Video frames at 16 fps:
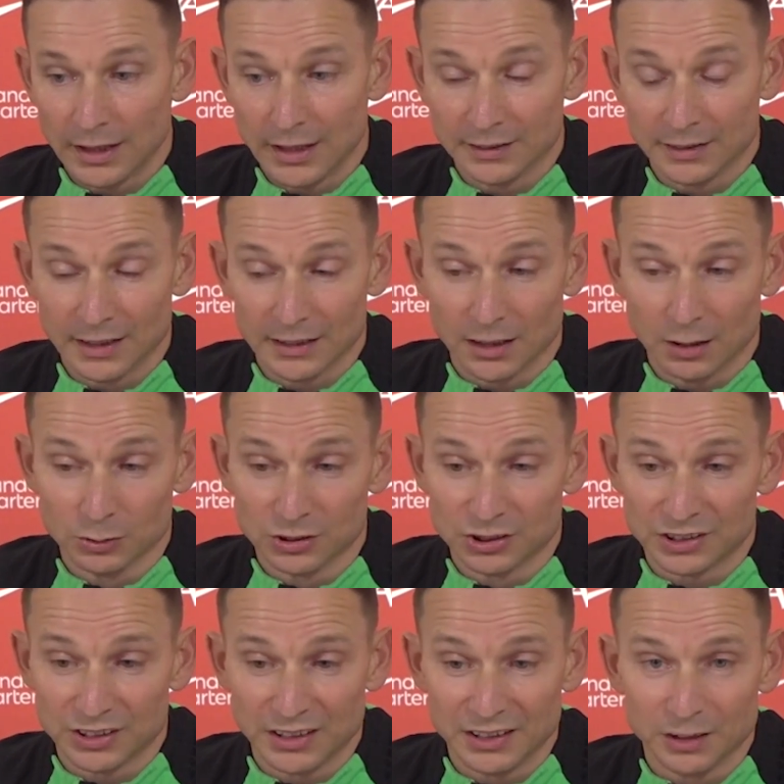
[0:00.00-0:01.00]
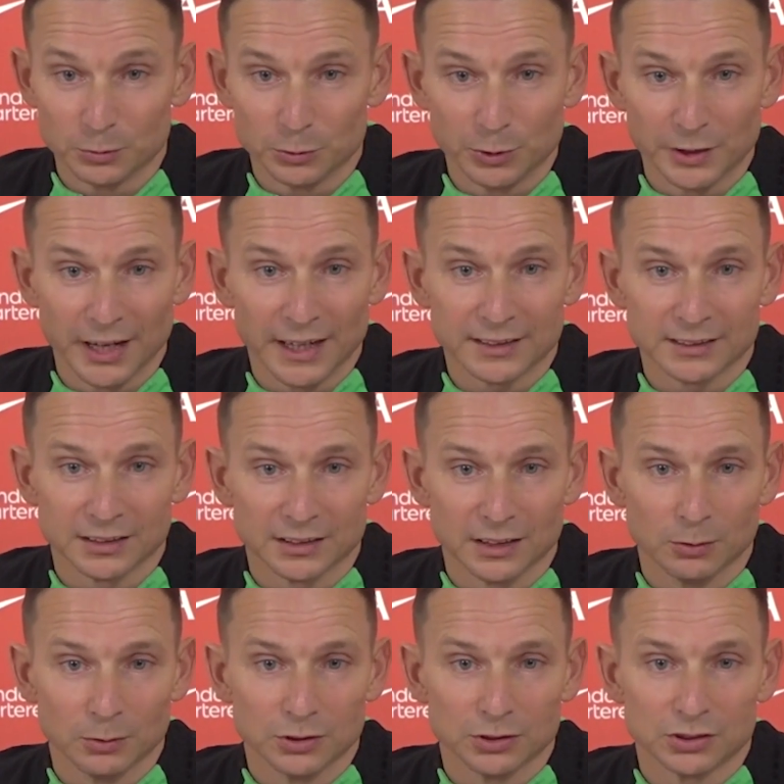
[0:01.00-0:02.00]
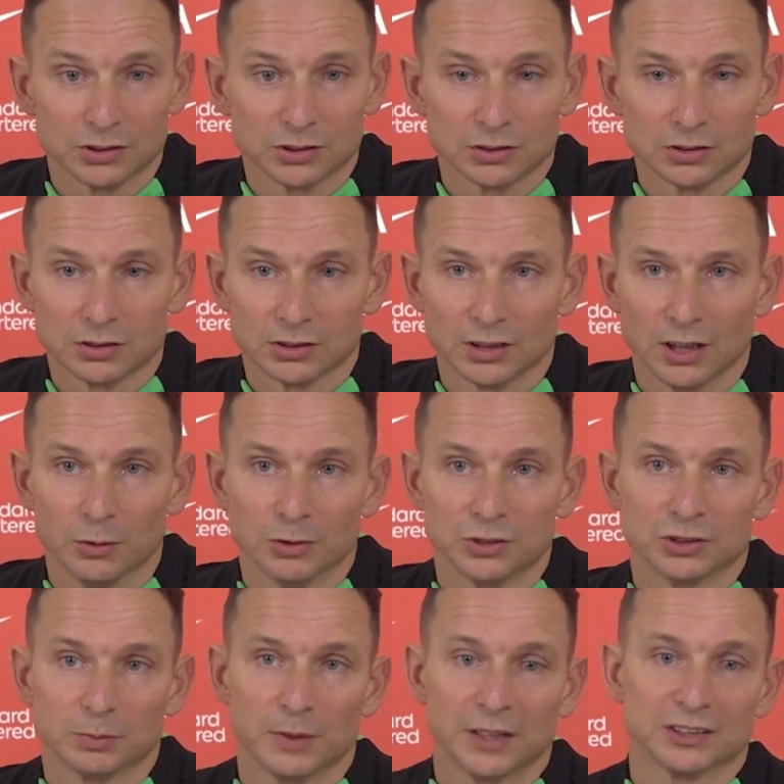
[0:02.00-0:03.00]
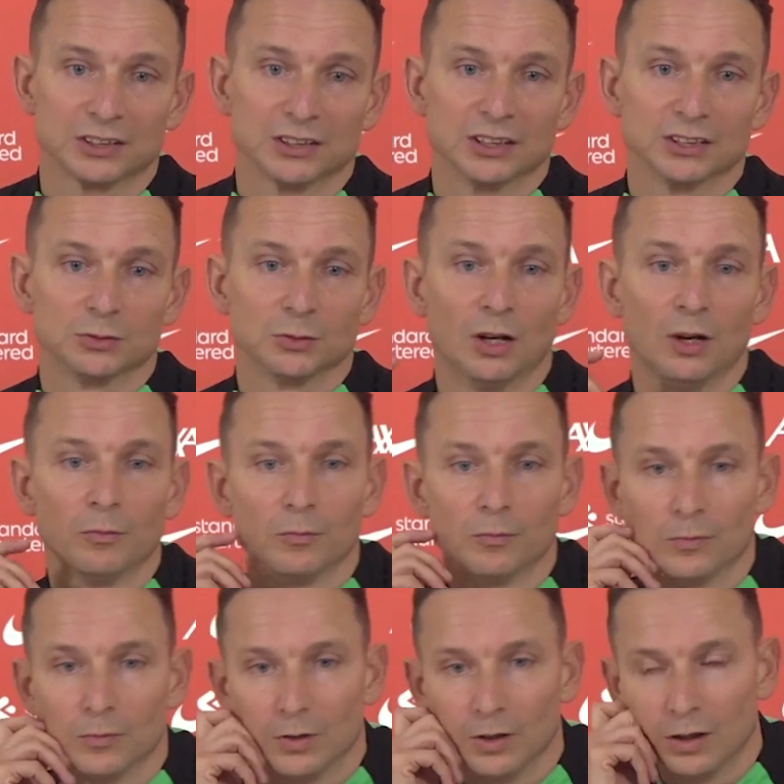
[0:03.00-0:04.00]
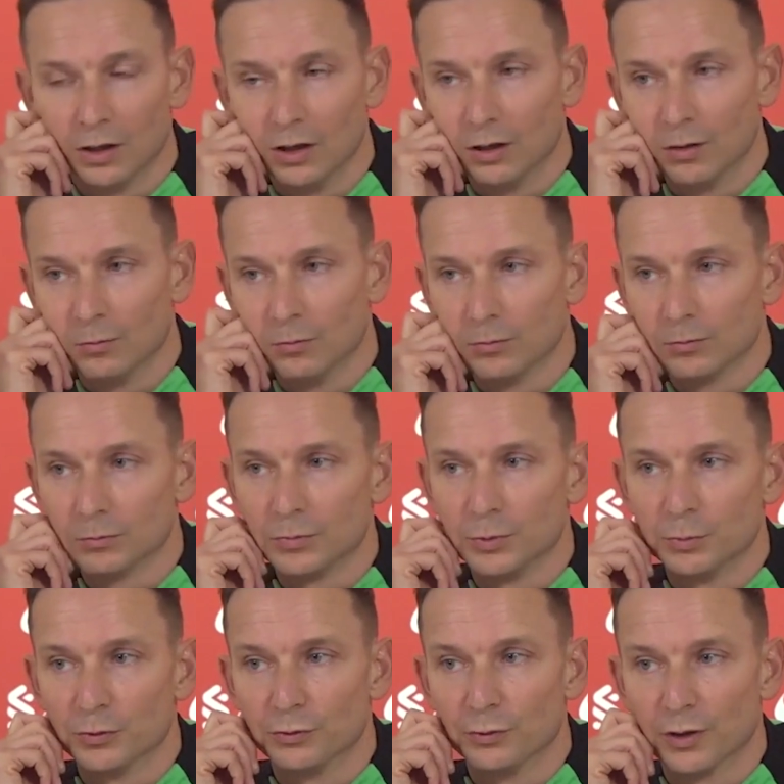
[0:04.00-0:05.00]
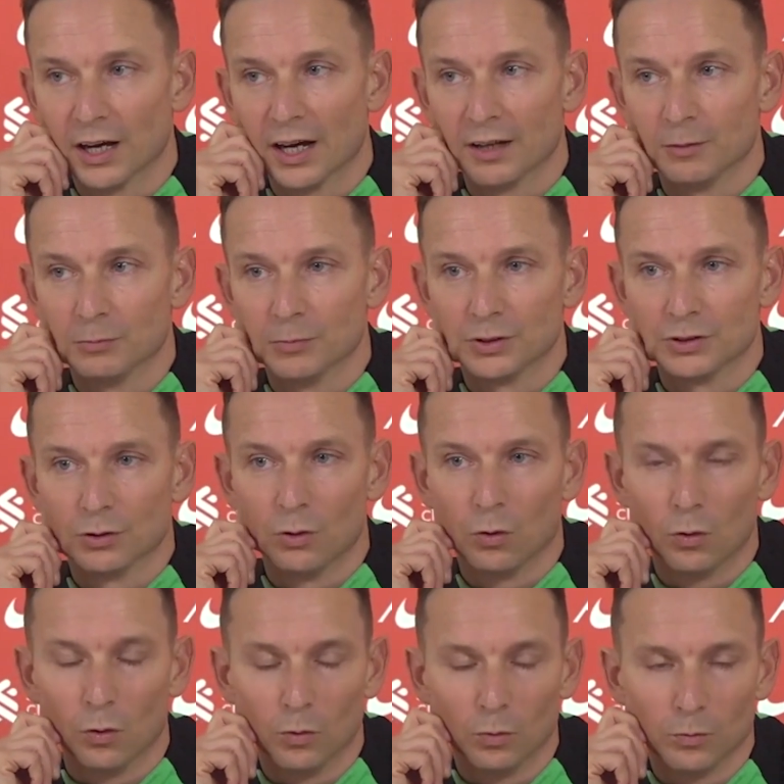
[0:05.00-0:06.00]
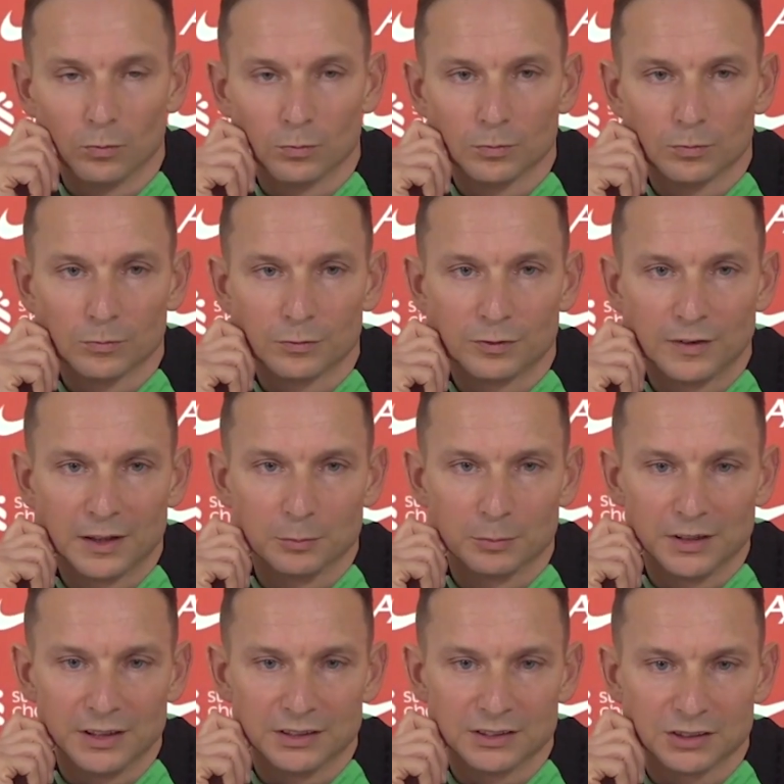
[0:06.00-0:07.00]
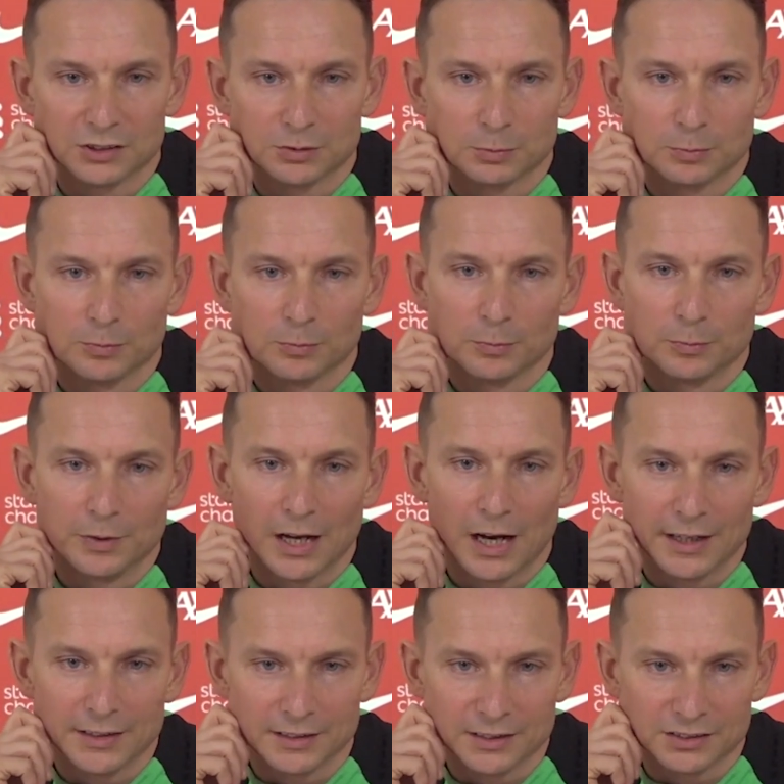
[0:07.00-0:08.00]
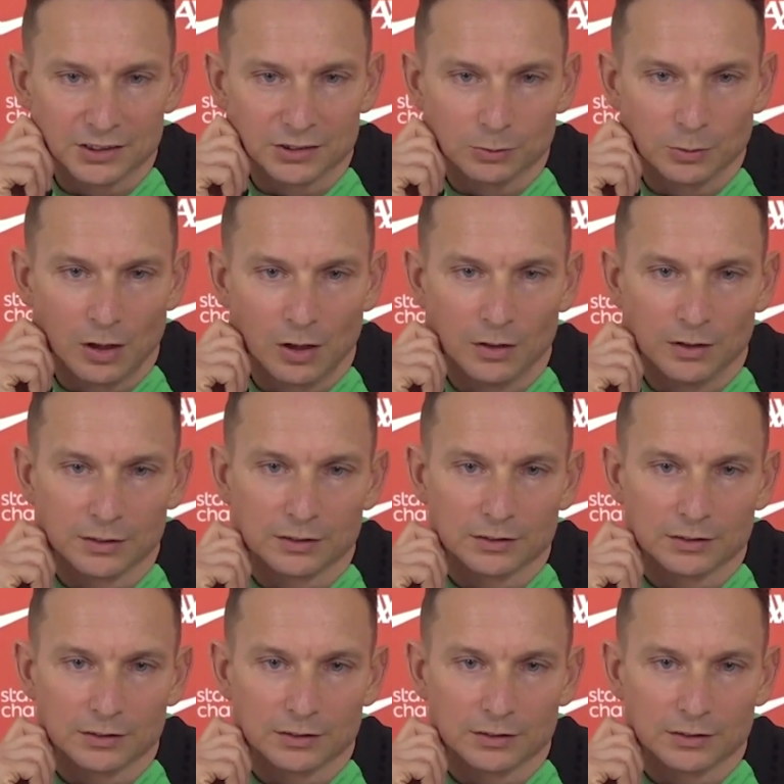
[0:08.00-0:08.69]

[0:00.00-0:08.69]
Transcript: and then how the stadium reacted that was that was special as well. Um, people forgot the whole fan base is behind us as well.